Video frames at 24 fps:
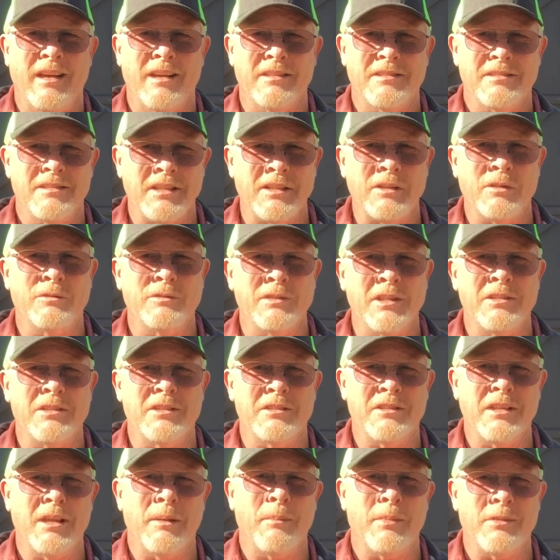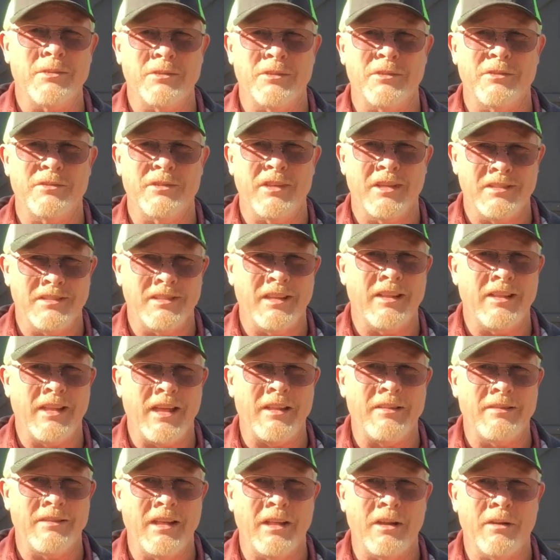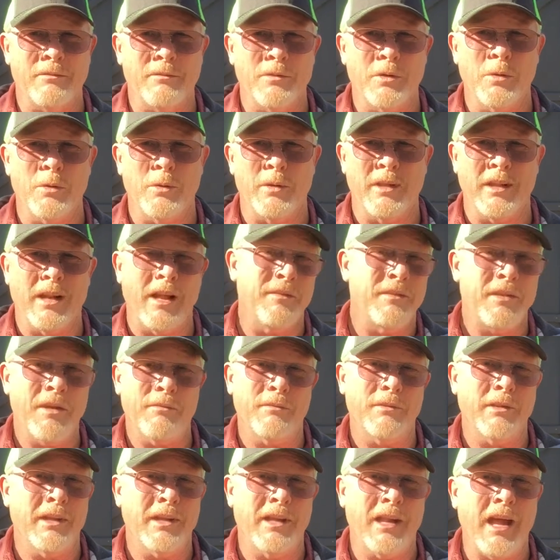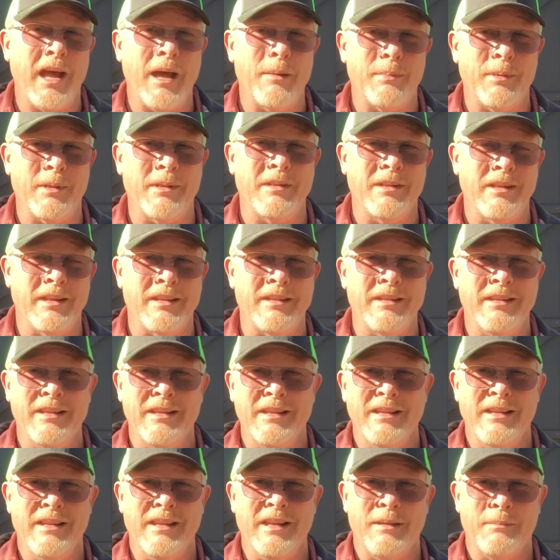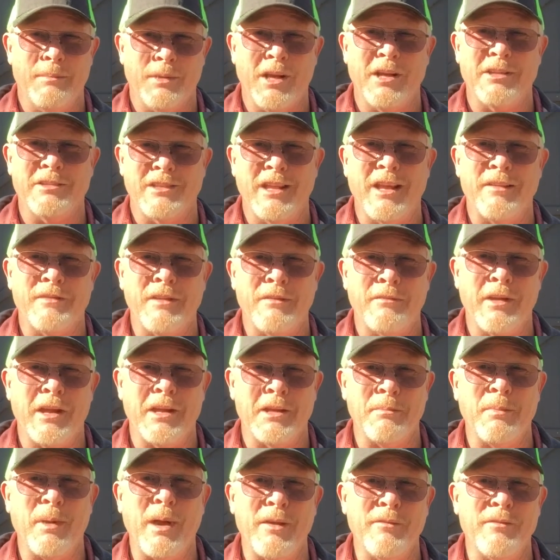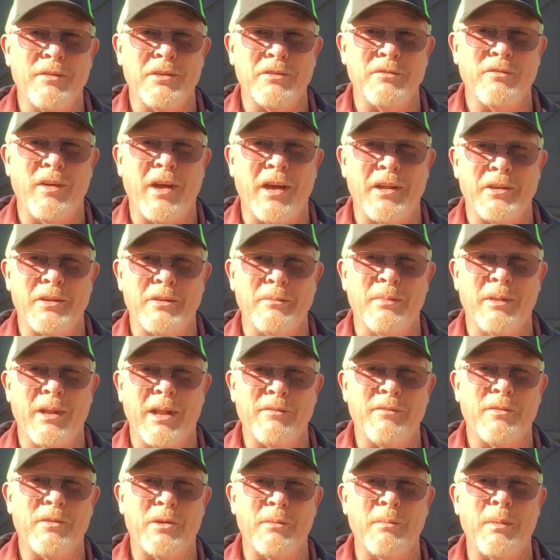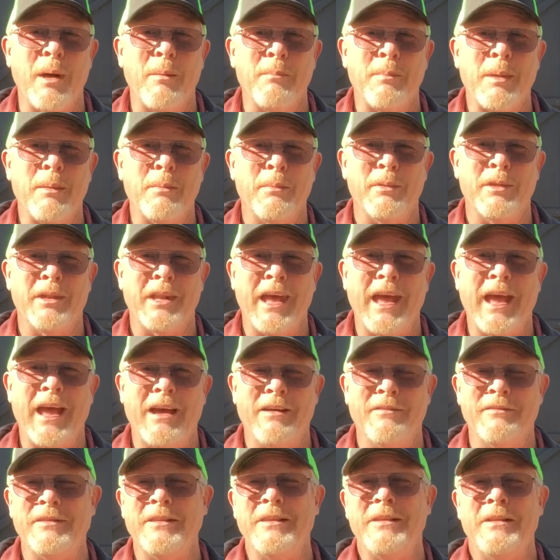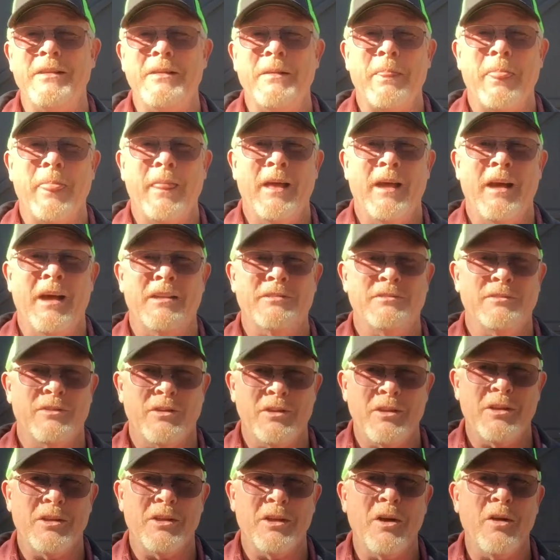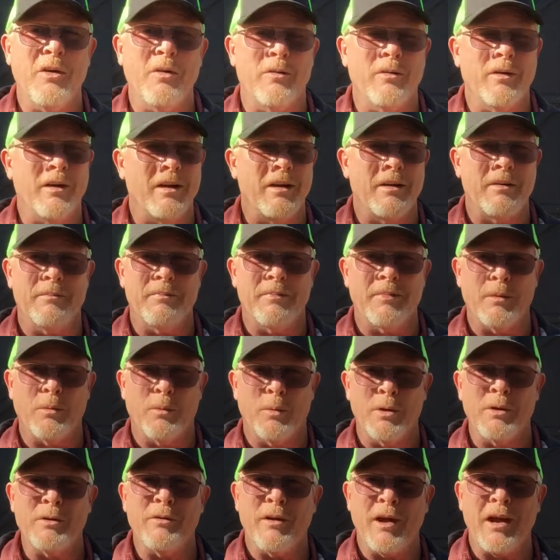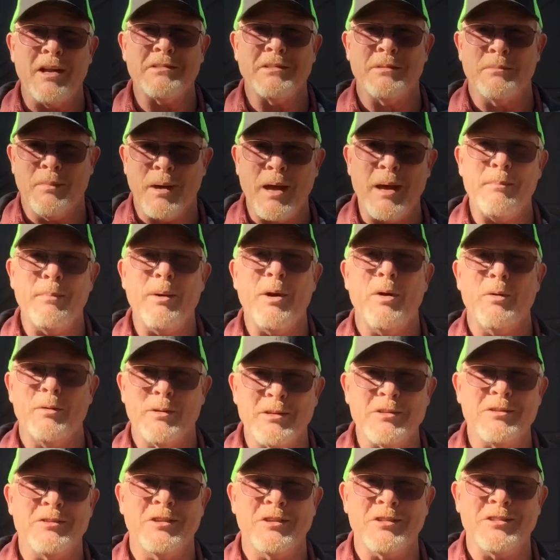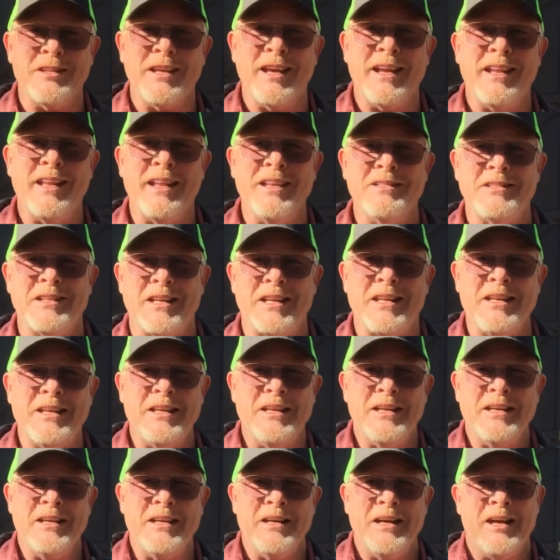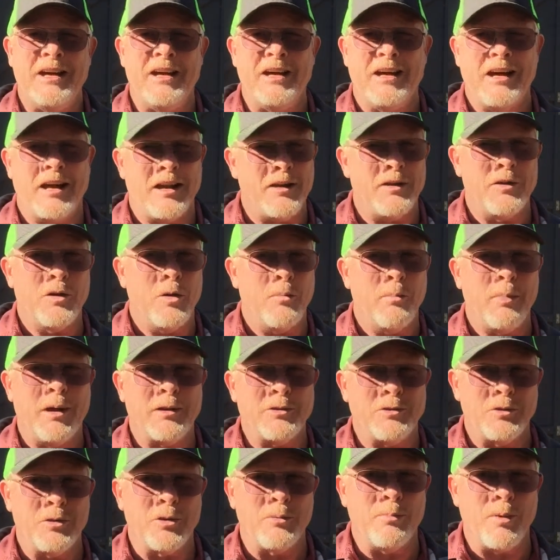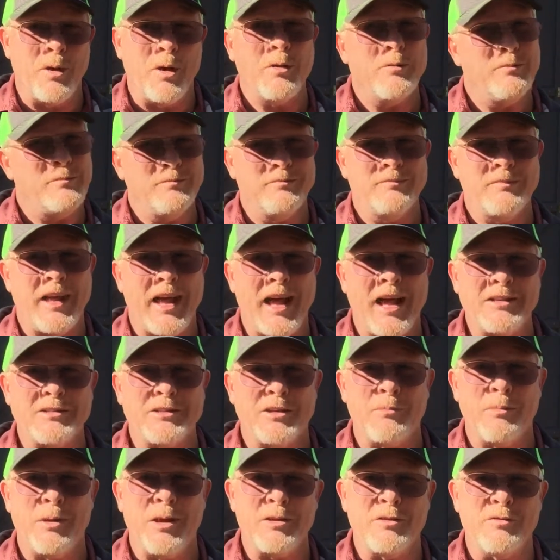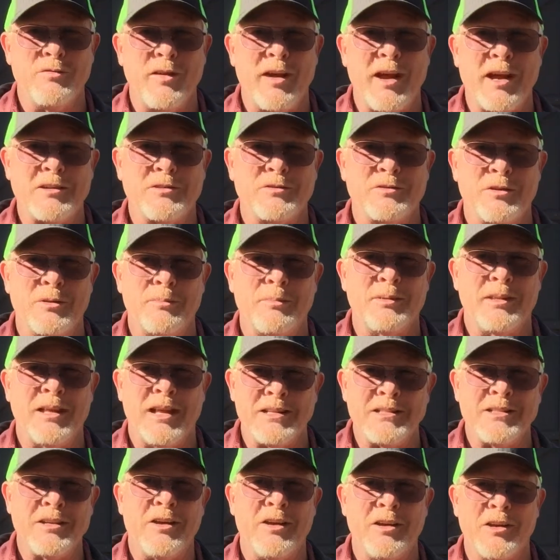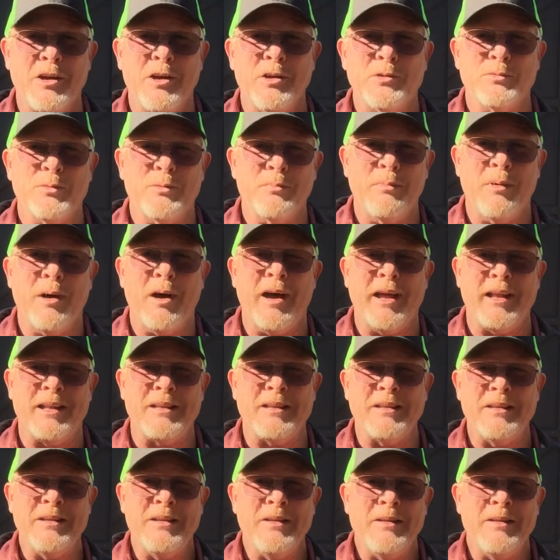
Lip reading: single digit temperatures. They say that'll ruin it. I'd never let it happen. And because of that, I've never had to buy a fish finder, but I've heard about people that have. So there you go. Winterizing my boat is just that easy. I don't know about your boat. Ask your manufacturer, but that's how it goes with mine.